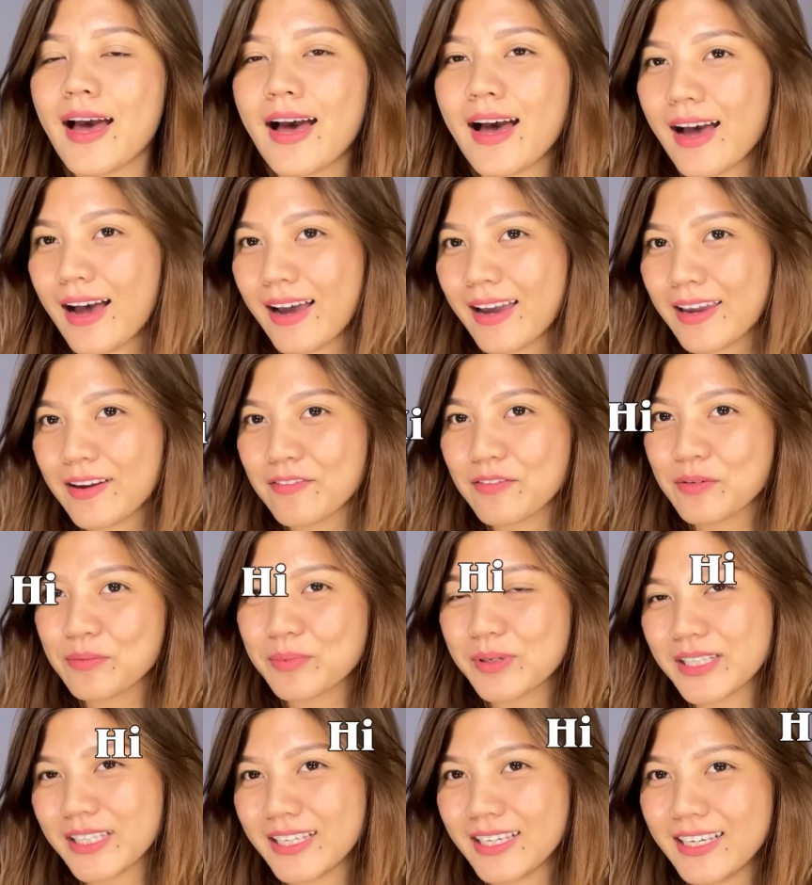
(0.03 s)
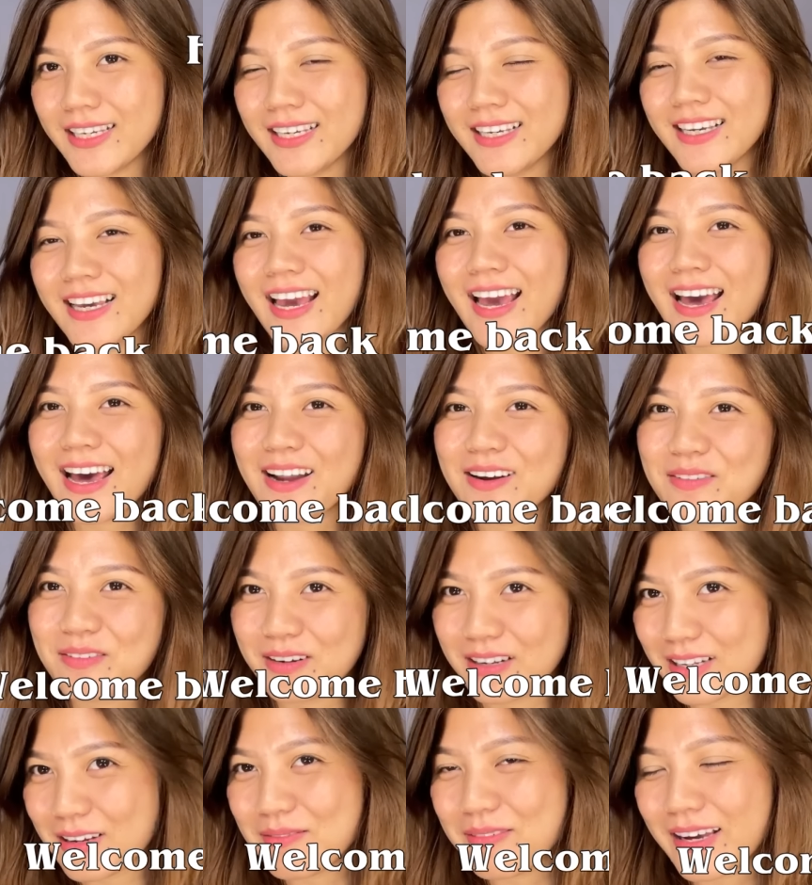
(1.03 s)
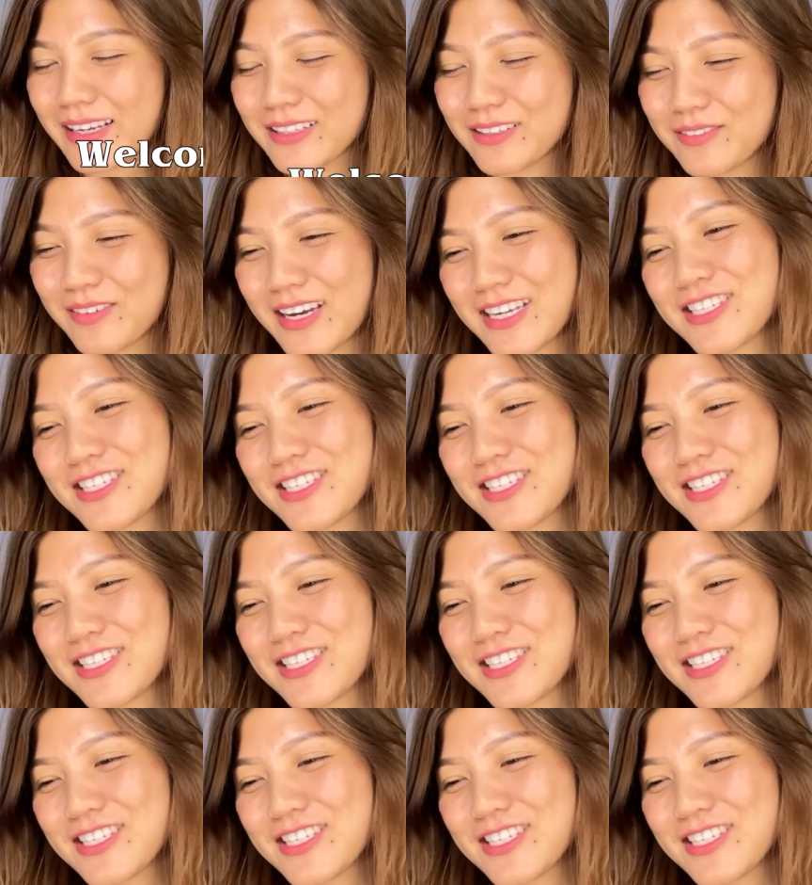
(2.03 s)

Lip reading: Hi everybody and welcome back to my